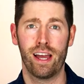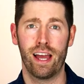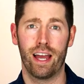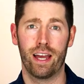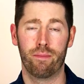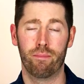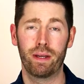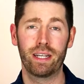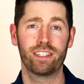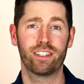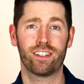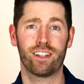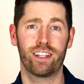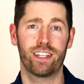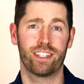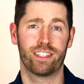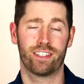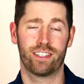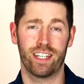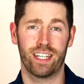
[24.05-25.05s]
and basically
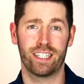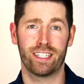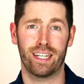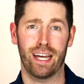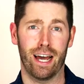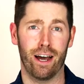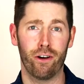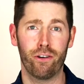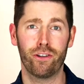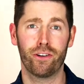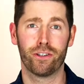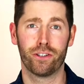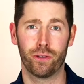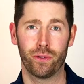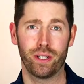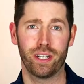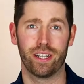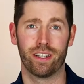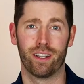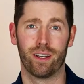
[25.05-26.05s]
assess how you're
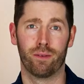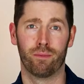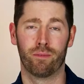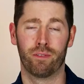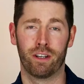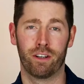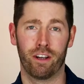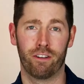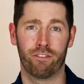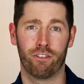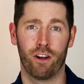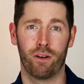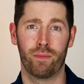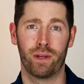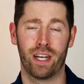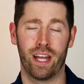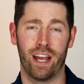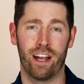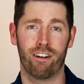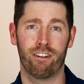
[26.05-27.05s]
doing in them from
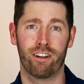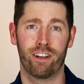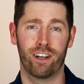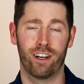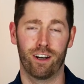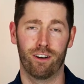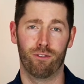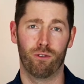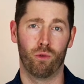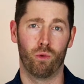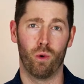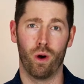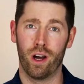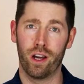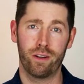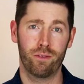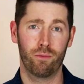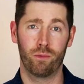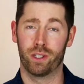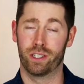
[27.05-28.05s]
an area of
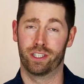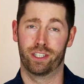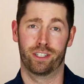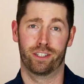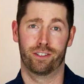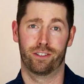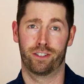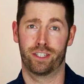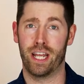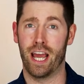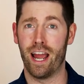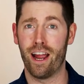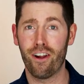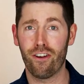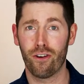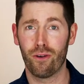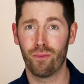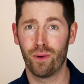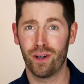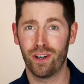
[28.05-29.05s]
1, which is
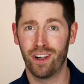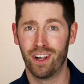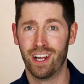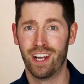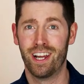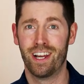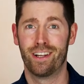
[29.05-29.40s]
terrible,